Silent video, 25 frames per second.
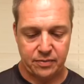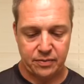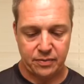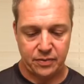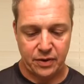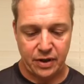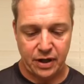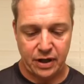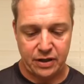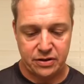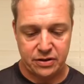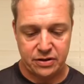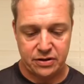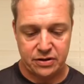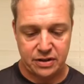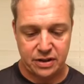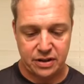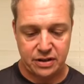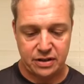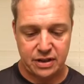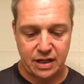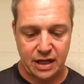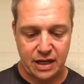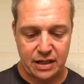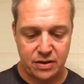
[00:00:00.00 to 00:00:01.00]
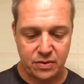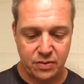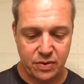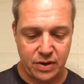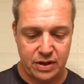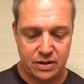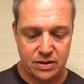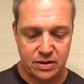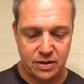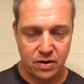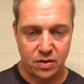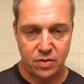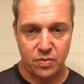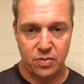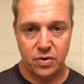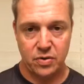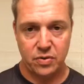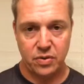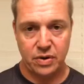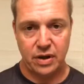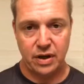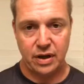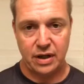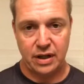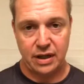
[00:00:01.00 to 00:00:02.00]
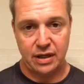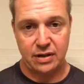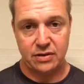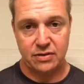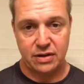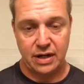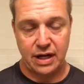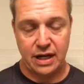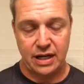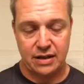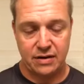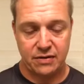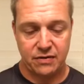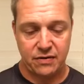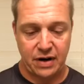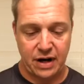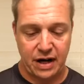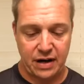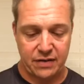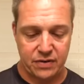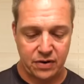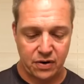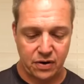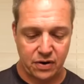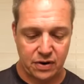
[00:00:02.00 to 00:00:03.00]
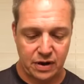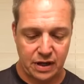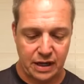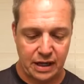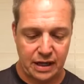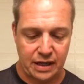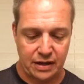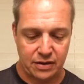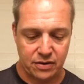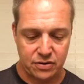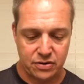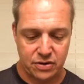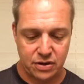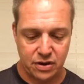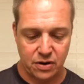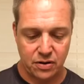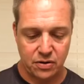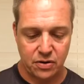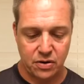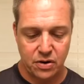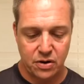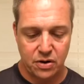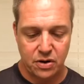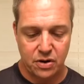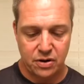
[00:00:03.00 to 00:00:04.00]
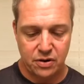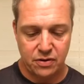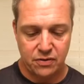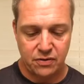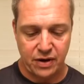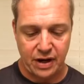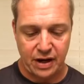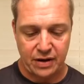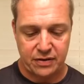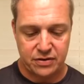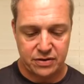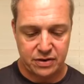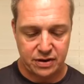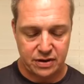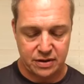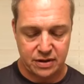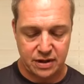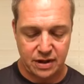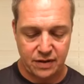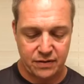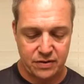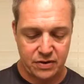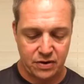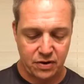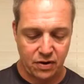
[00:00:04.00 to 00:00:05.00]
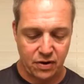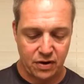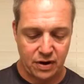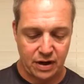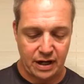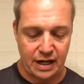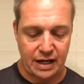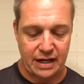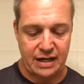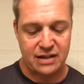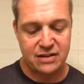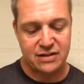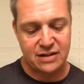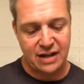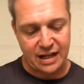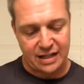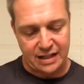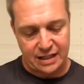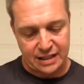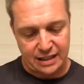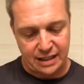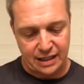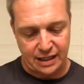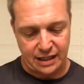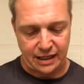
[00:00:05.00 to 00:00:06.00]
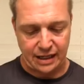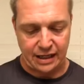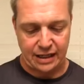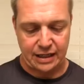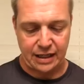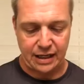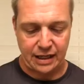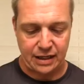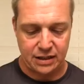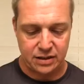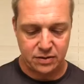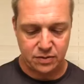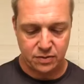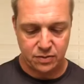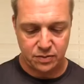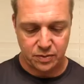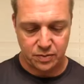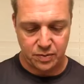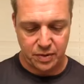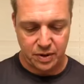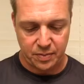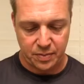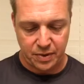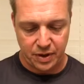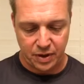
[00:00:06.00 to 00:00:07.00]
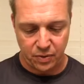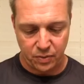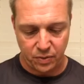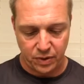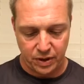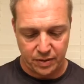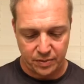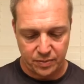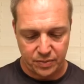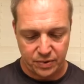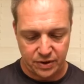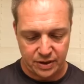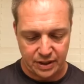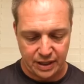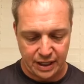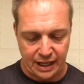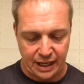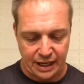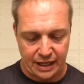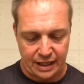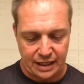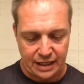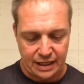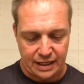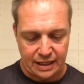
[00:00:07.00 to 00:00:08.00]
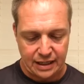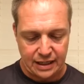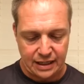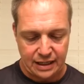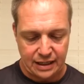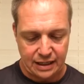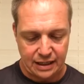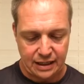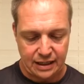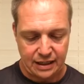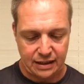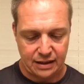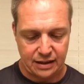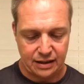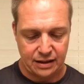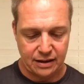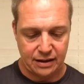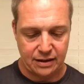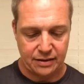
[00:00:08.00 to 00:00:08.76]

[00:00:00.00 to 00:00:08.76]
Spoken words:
not just inside the red zone, but really inside the 5-yard line or so, 5, 6, 7-yard line, inside the 10, I guess would be a better way to put that. And